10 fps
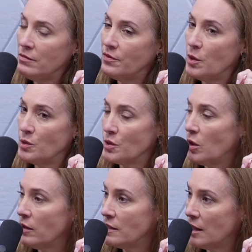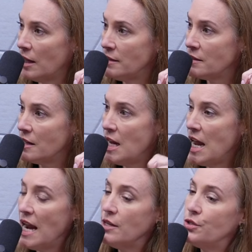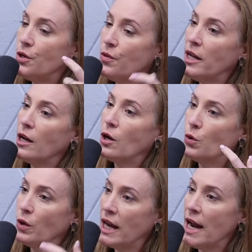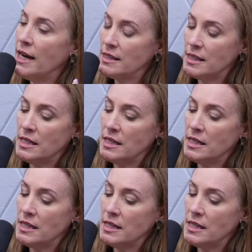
photos along those lines. And so then it creates